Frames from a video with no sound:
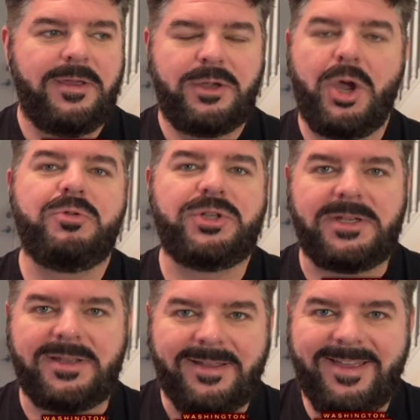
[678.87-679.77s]

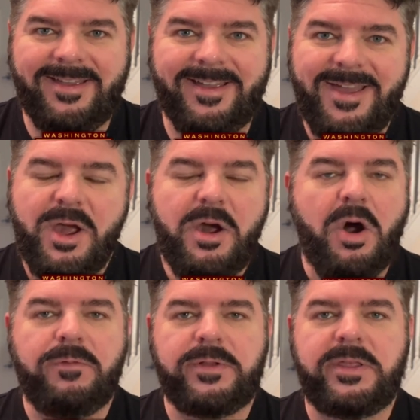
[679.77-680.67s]
coaching
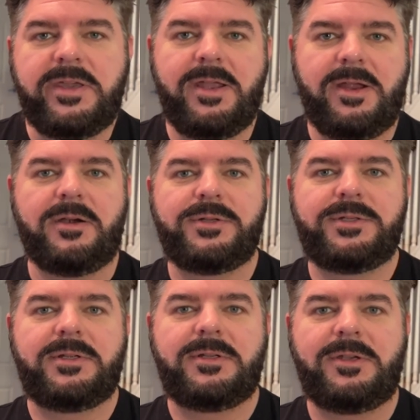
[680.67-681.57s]
over the years.